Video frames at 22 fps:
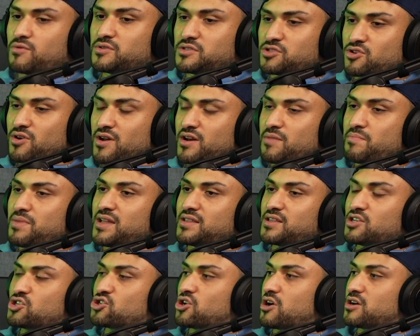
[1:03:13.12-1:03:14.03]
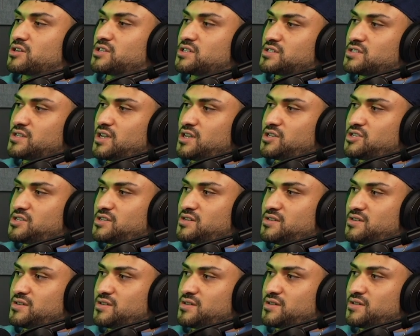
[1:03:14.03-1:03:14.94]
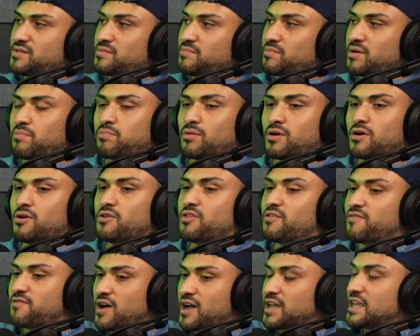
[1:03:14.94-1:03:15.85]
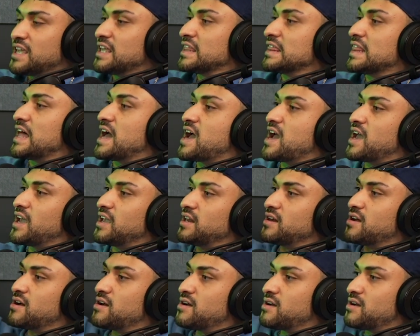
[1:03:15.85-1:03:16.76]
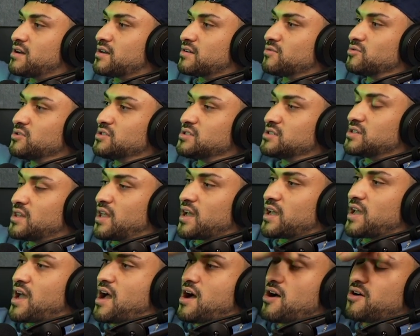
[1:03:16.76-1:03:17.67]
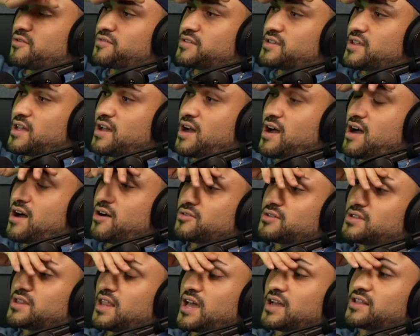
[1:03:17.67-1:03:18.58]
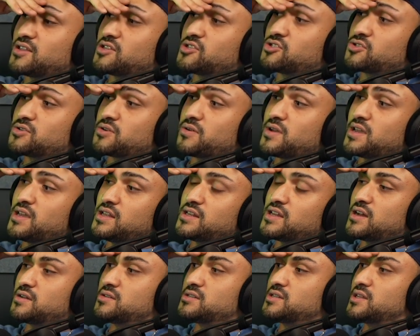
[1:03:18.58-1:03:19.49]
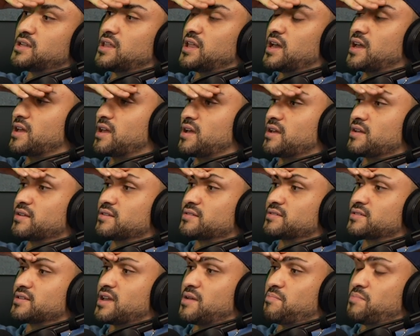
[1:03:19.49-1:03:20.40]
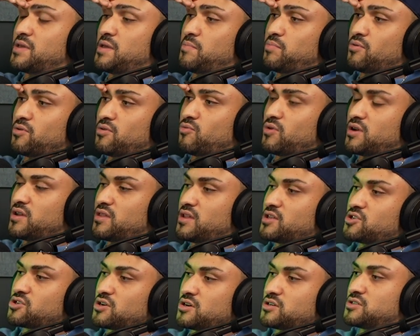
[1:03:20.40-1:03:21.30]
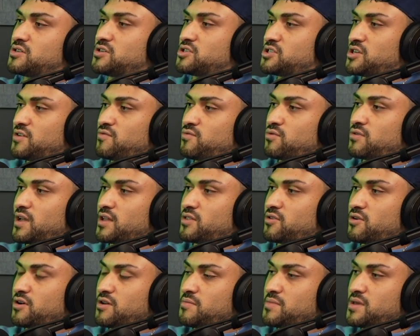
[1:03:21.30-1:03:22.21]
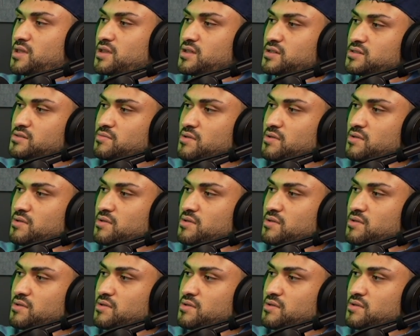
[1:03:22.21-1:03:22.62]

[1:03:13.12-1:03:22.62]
was trying to be at the charging station, but bro, the fucking line, dog, was like out like the street type shit. Like, and people, what do they charge the shit for? Like 30 minutes,